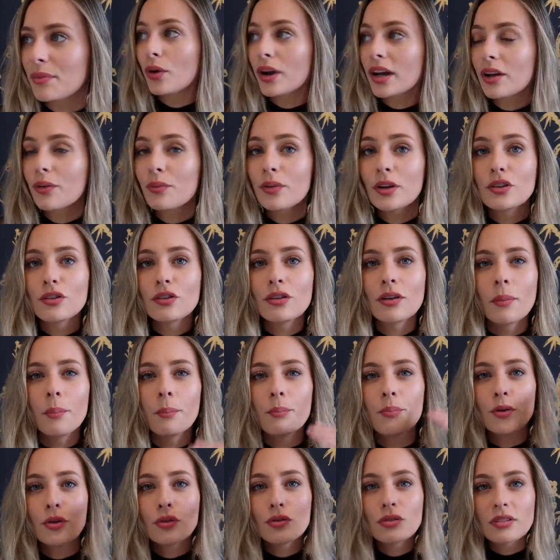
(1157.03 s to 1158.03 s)
What can we do to
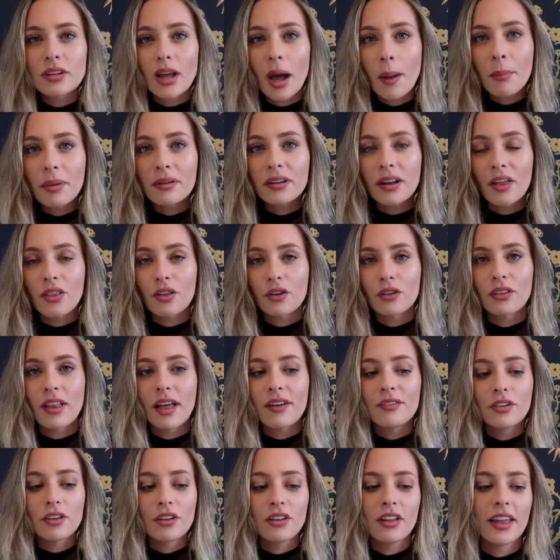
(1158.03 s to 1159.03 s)
boost up another
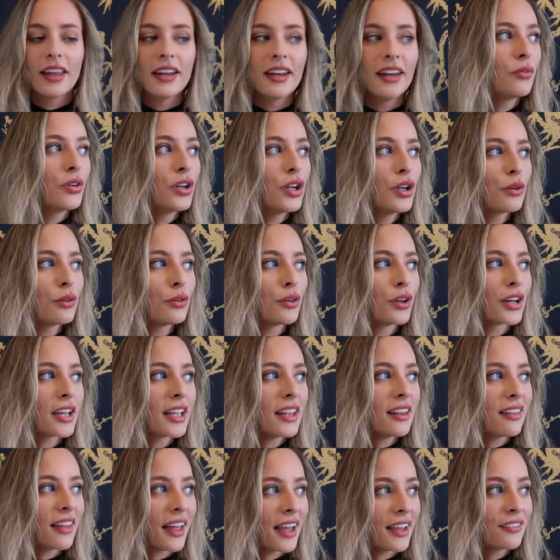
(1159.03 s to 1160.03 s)
level? And when you look
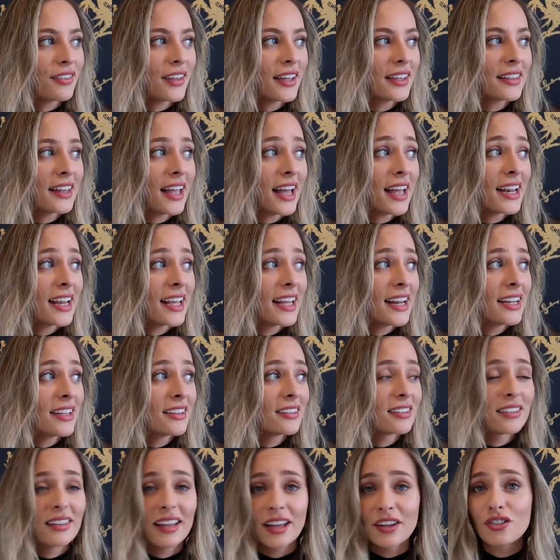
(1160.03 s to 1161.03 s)
at life like that, it
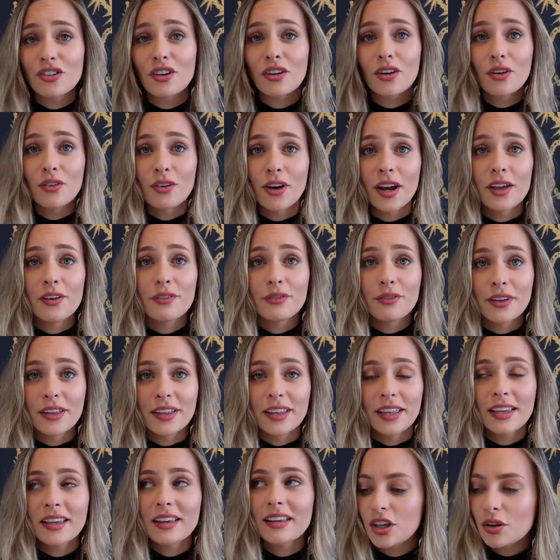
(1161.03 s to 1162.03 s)
is such a great
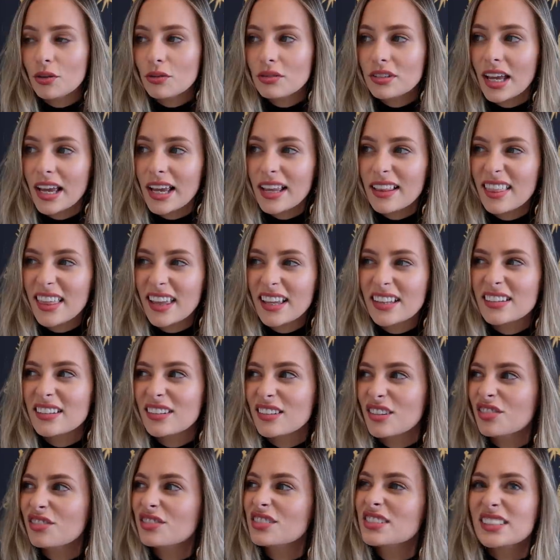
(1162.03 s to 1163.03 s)
feeling. You don't take things
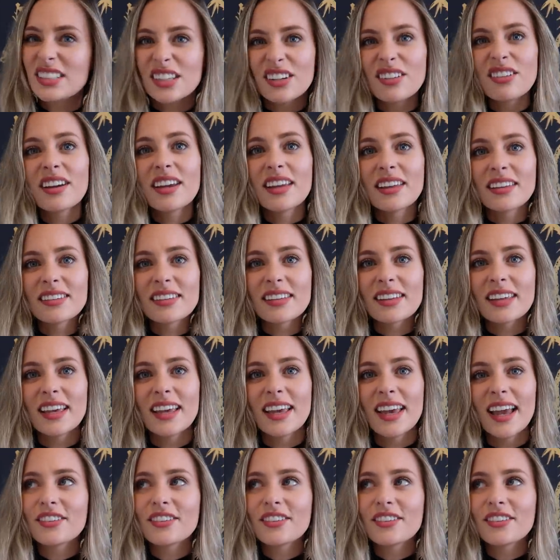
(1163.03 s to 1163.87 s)
too seriously.